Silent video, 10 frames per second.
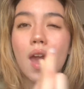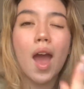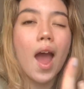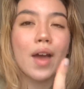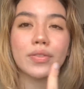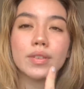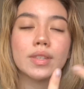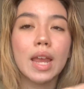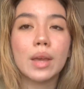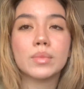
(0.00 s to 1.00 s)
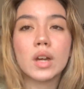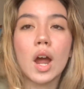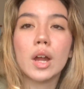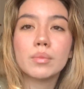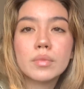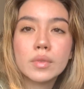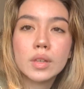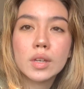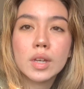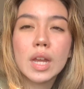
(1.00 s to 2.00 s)
at the same time
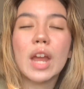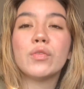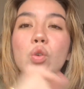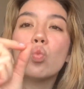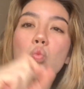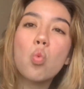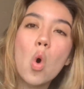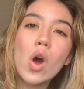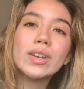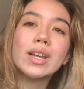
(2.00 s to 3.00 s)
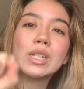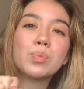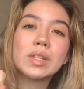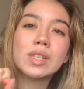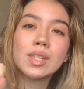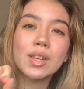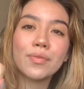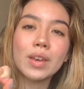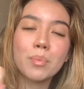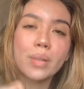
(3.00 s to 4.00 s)
if you want a
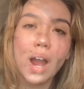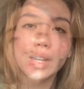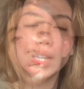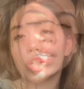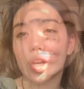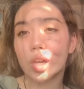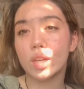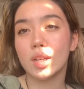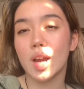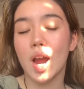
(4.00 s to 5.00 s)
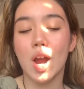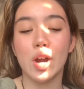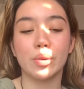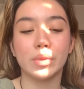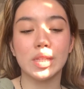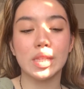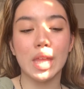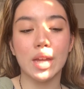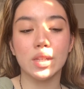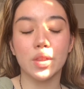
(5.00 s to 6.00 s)
specific body. That's much it. This is the
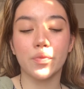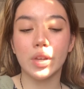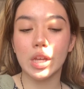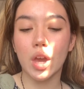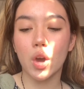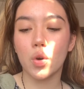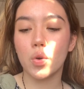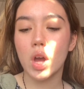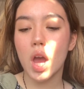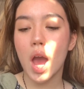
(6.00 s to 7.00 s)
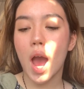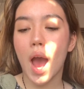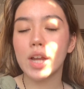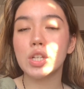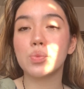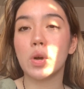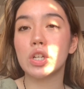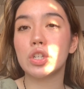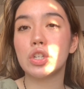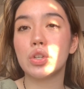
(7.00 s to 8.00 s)
end of the video. I just
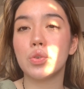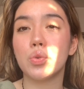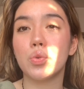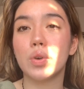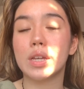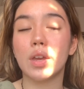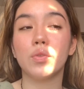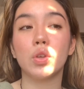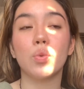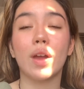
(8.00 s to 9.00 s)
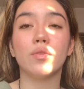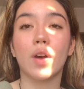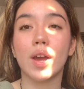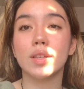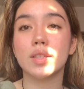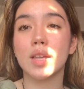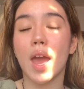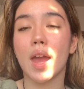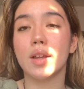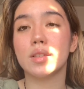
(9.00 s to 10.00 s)
wanted to give you advice
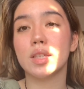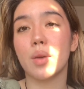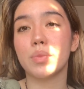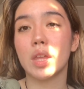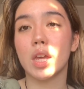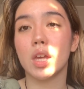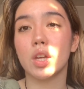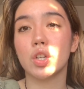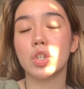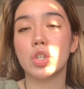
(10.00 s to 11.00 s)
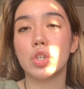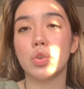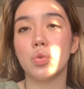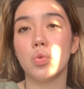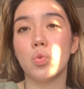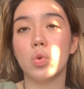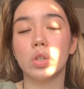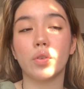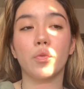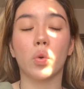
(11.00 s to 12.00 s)
and something to
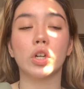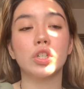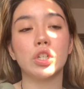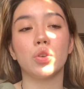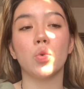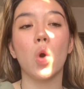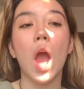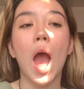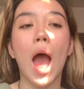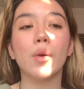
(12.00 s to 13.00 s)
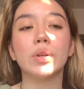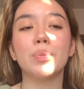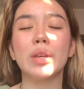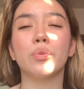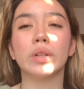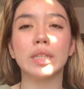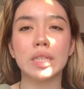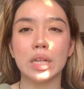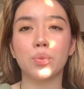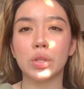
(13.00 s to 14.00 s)
look forward to. I want to be
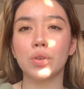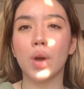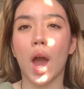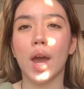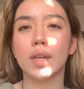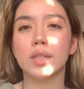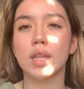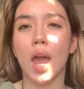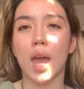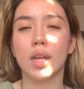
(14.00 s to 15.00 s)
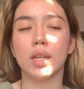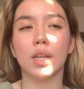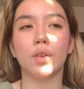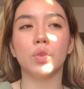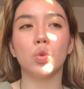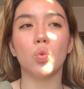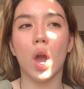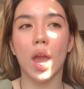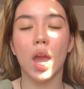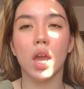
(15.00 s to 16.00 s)
realistic with you guys and give you
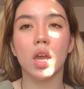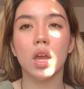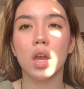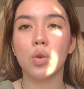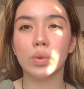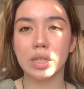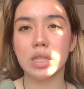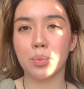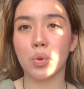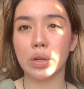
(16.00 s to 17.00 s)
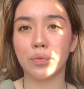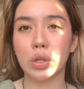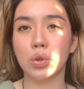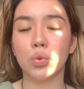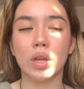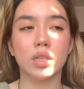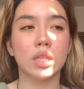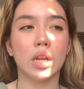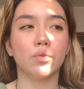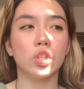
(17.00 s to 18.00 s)
a realistic point of view
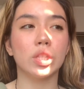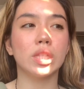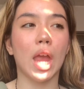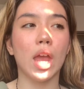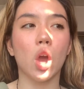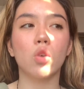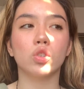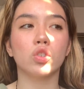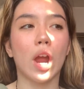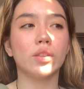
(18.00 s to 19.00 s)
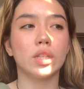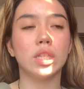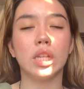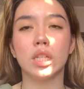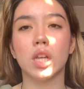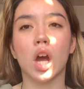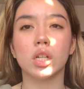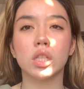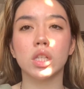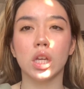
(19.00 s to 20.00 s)
instead of just saying, oh, try this
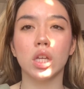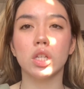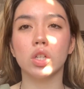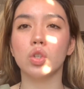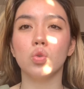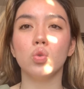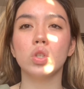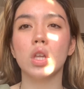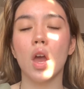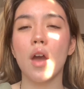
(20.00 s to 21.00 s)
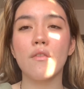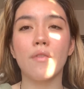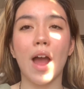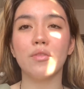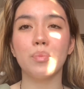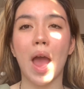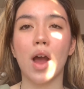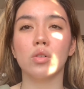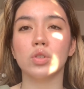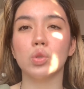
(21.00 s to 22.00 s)
detox tea to lose 5
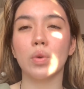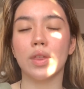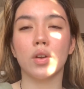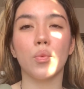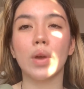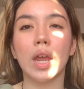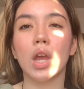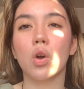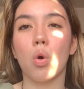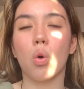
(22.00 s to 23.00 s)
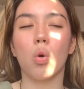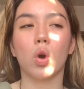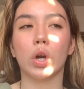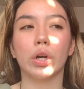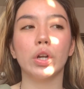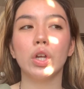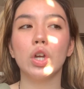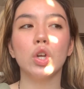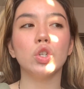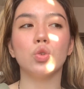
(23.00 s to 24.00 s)
pounds within a week, or
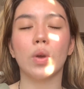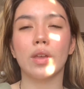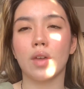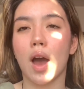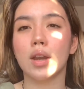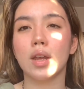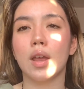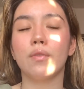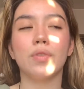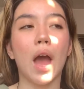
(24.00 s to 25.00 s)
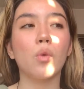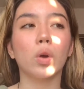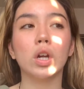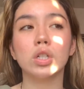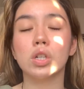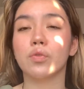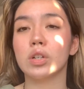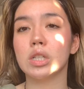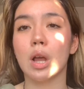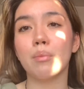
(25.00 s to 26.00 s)
doing that. If that works for
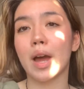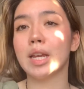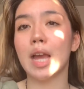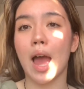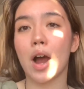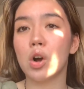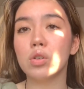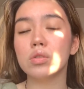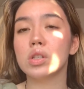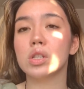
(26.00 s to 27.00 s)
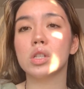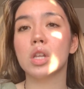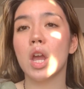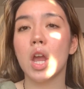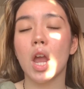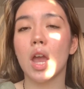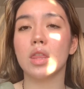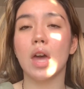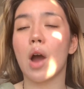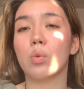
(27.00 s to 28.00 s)
somebody else and
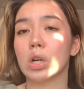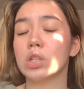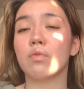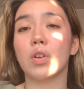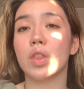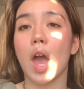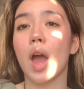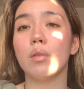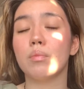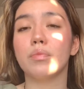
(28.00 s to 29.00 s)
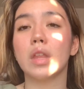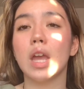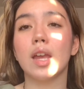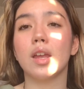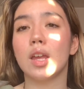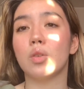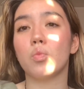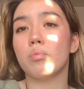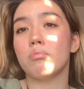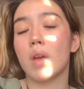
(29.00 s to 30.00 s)
that works for them, it
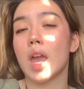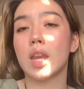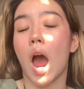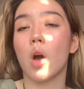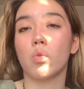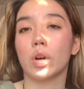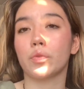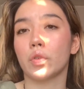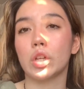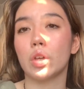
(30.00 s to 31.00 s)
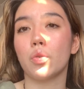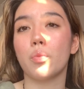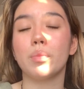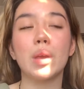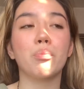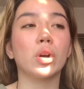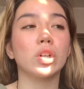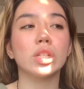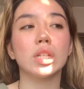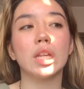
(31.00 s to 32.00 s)
may not work for you. Me
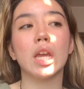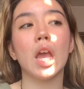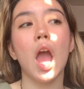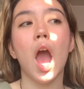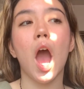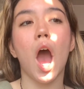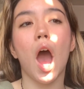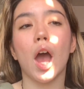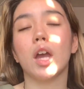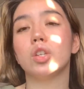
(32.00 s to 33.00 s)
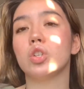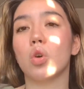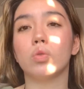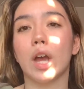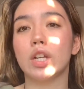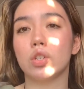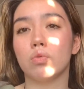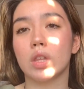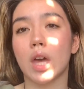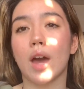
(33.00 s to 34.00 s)
personally, I don't like
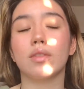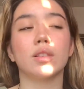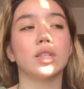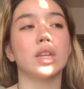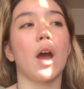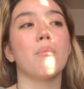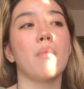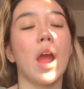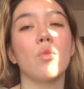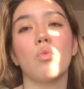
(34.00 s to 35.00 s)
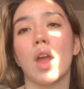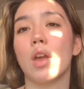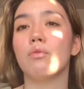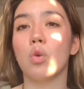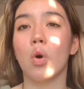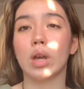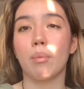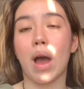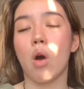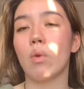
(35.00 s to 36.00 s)
doing that. That's not my way of going
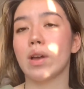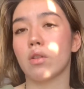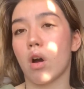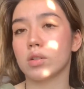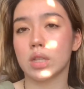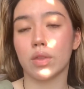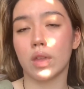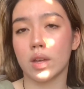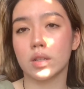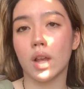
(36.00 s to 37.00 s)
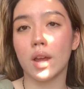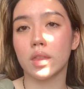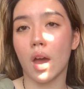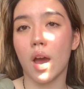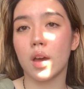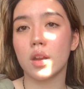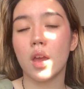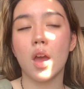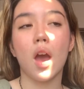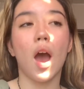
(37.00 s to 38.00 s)
about weight loss and things like that.
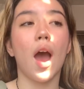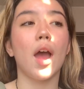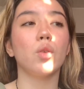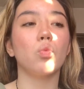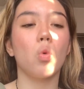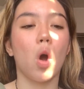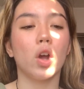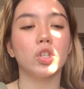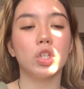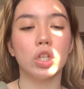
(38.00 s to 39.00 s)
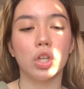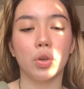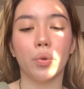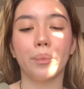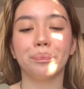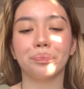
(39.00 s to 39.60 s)
I want to